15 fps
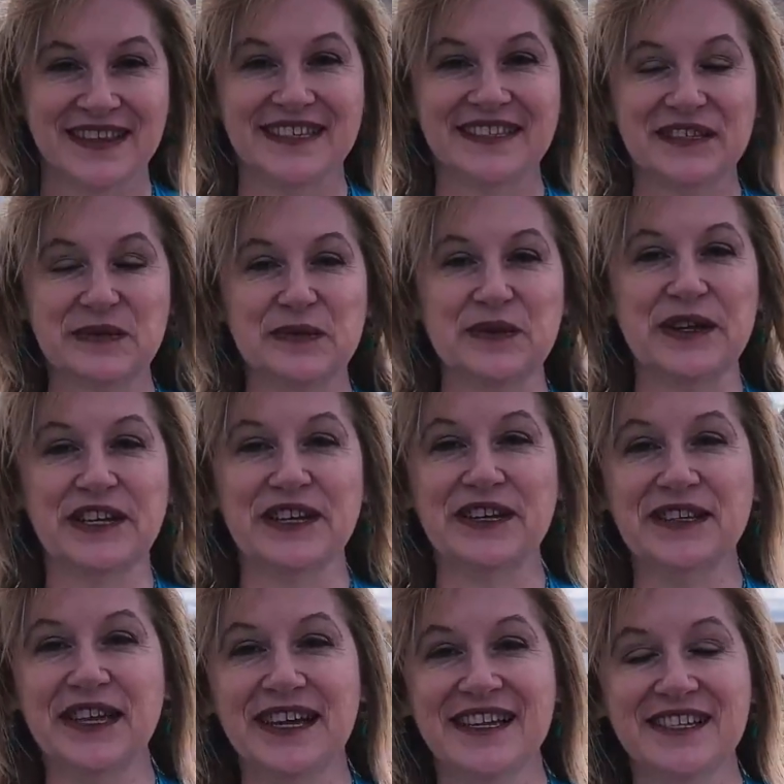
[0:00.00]
This is a
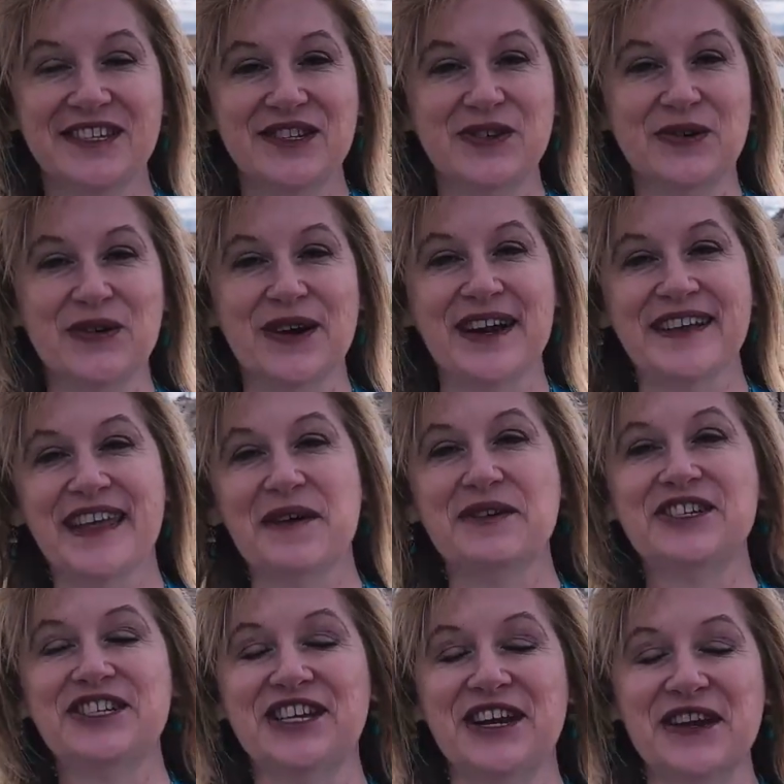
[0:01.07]
real story that
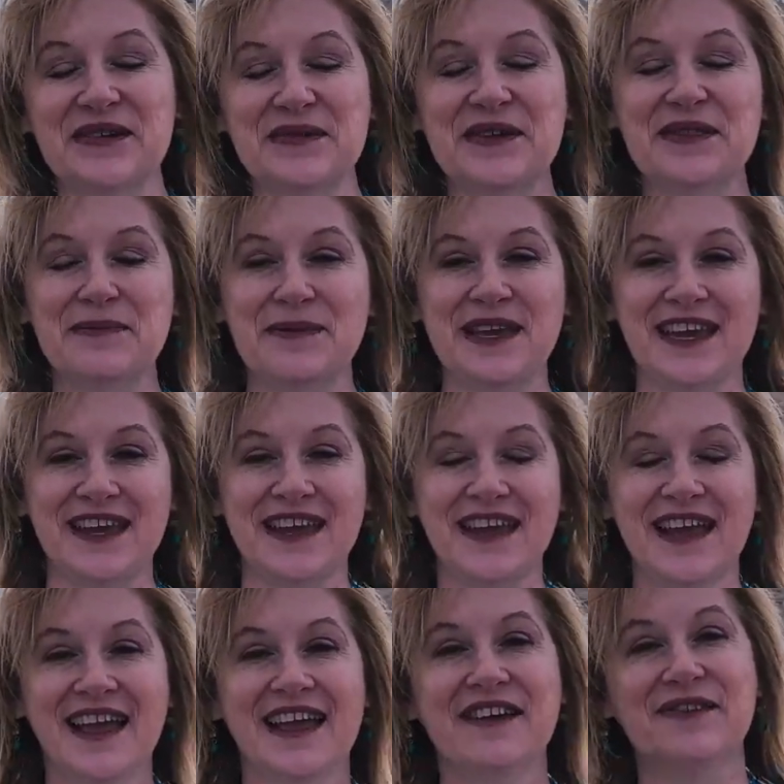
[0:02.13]
was shared with me
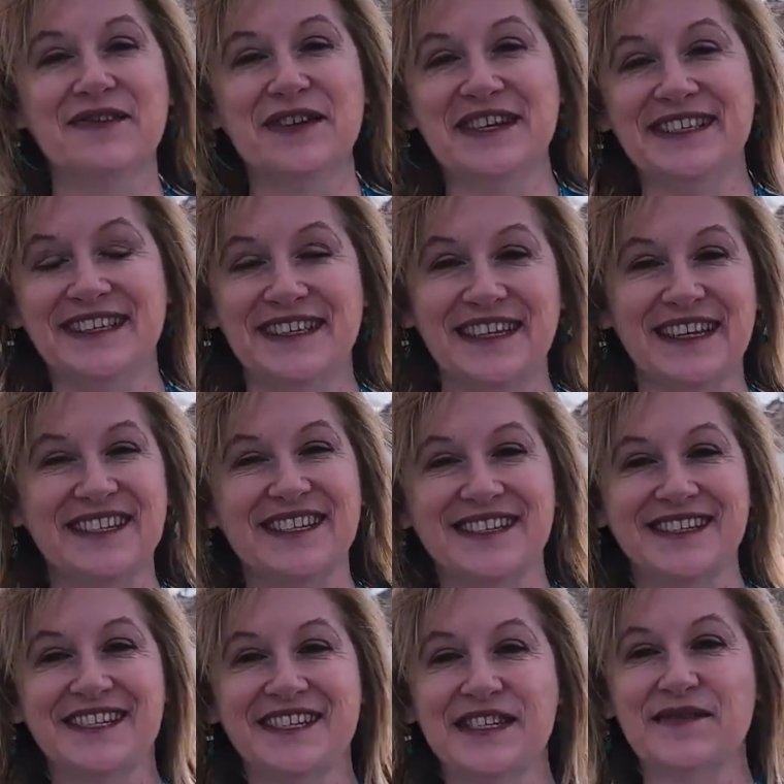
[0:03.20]
recently,
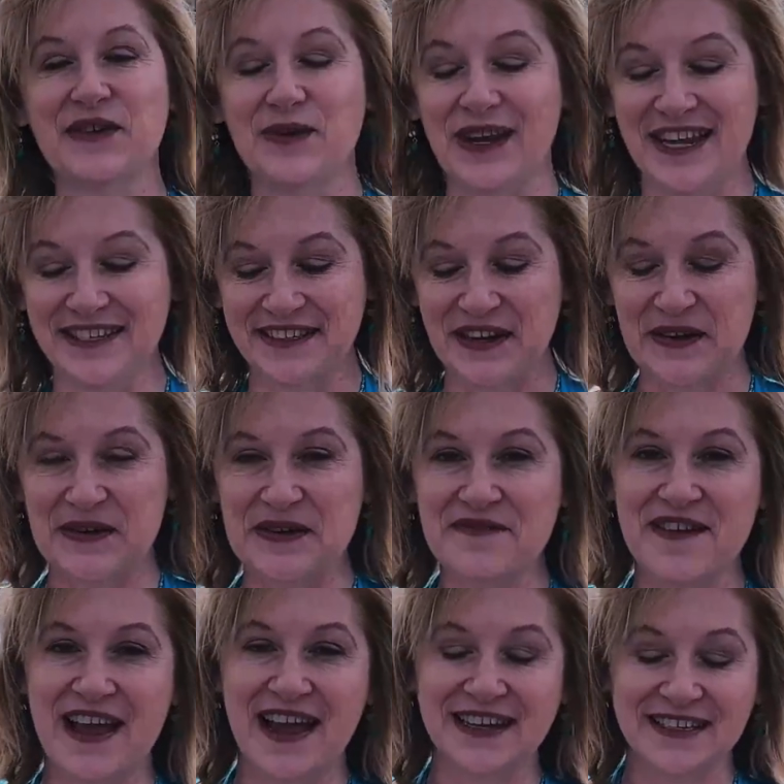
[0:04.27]
just a few days ago, in
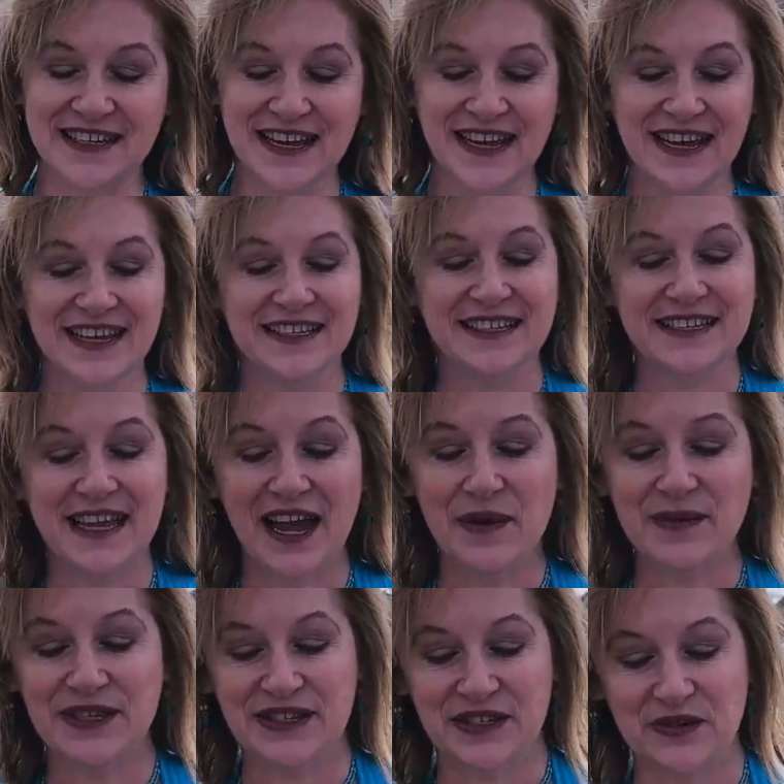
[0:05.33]
fact. It says,
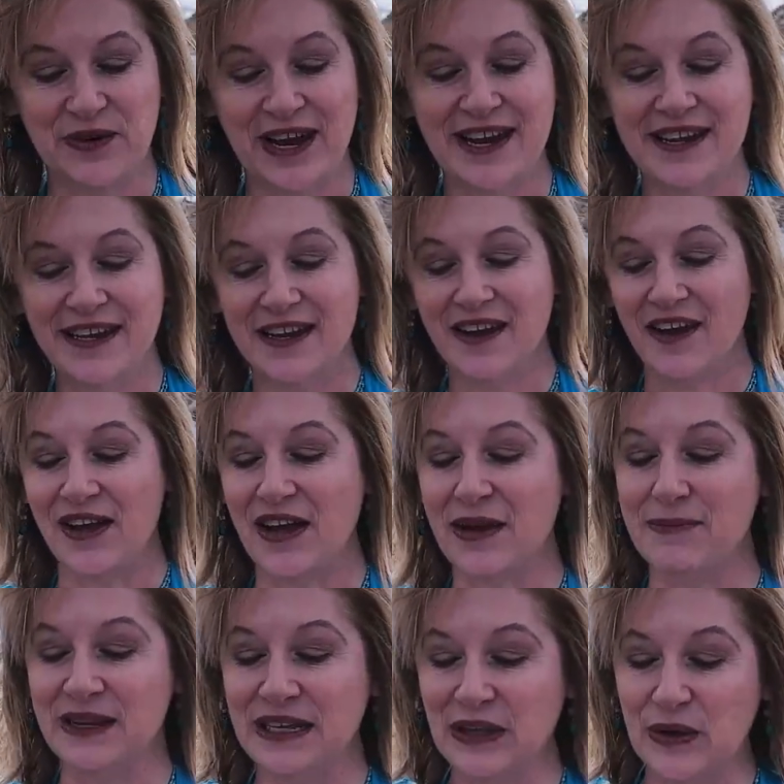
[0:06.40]
I was stranded
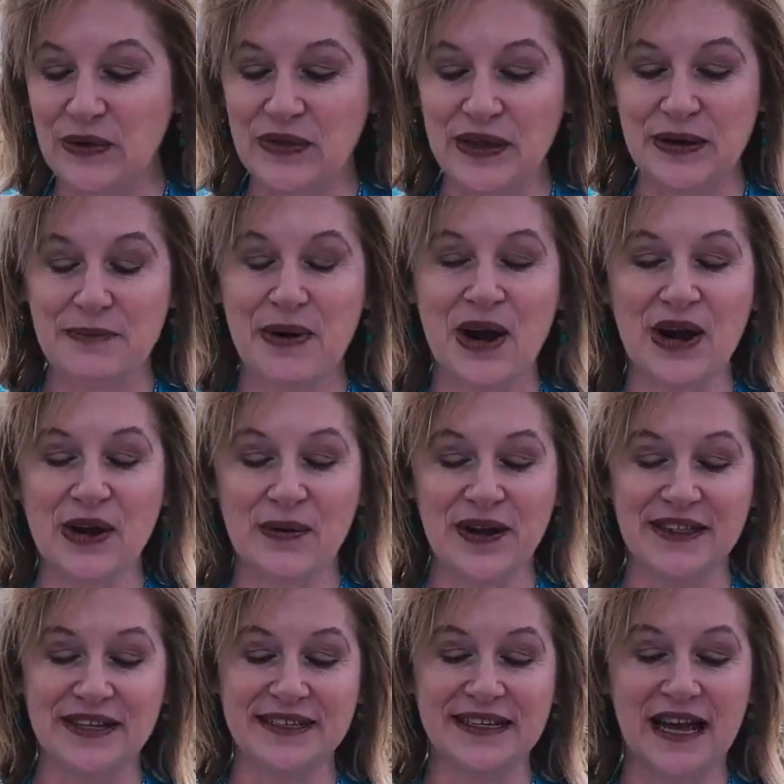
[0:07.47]
on Midlothian
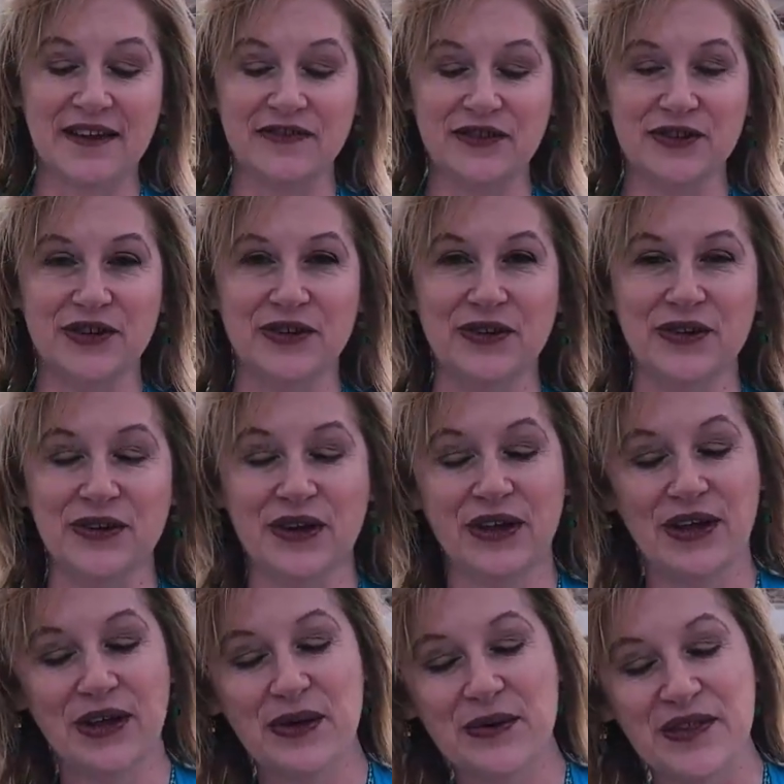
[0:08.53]
Parkway this afternoon
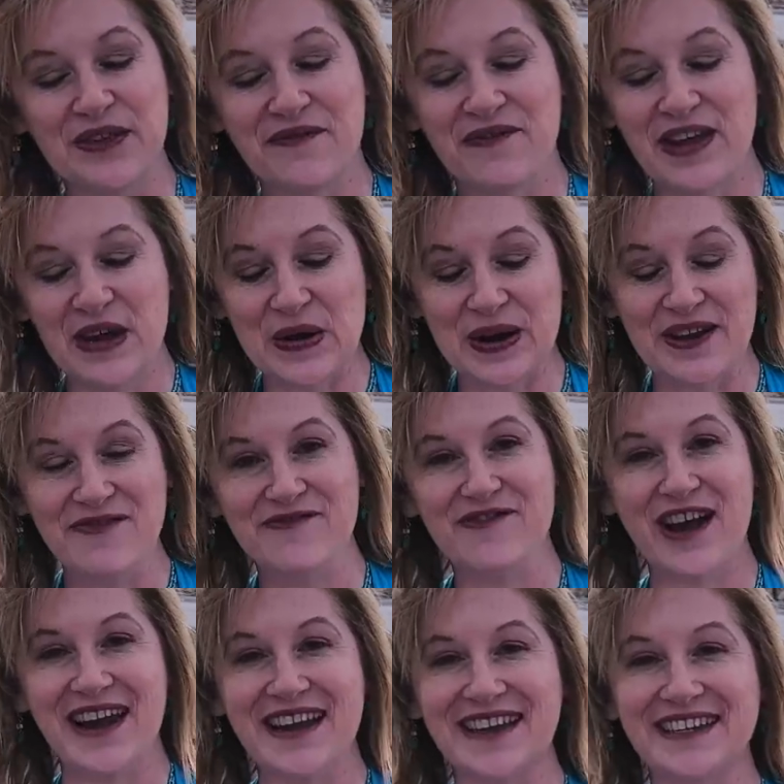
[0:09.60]
with a very
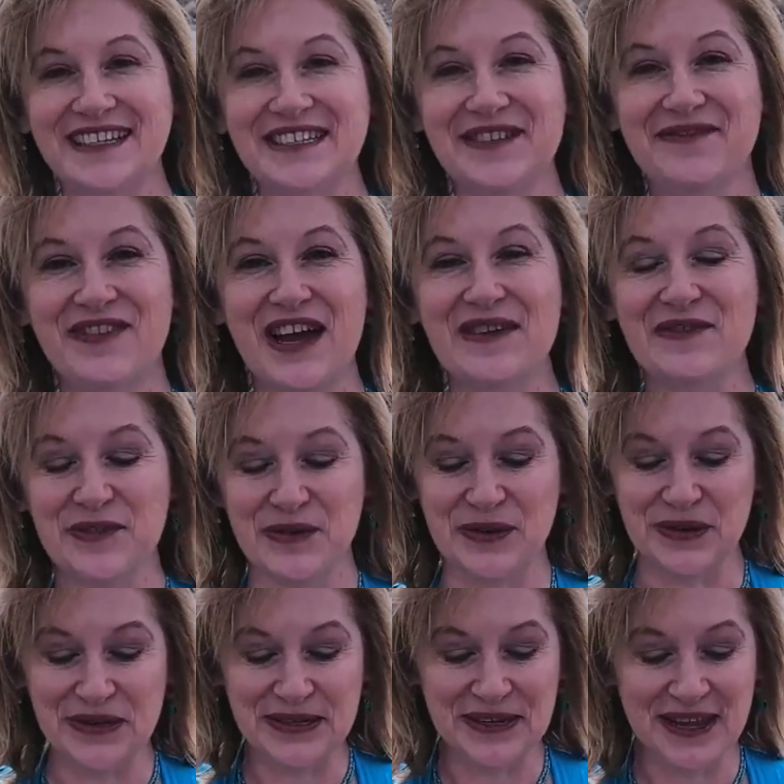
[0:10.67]
frightened
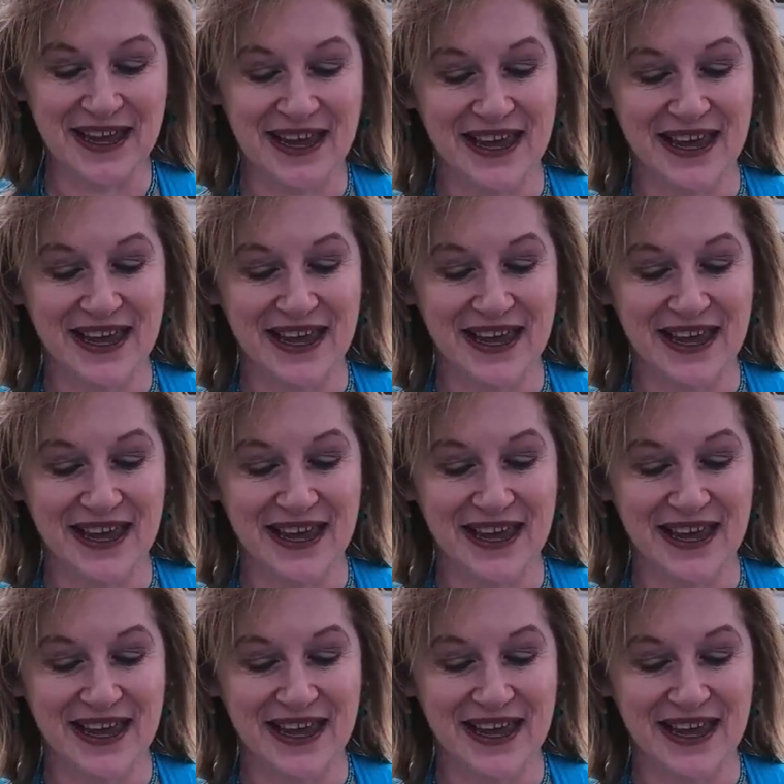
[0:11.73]
5-year-old.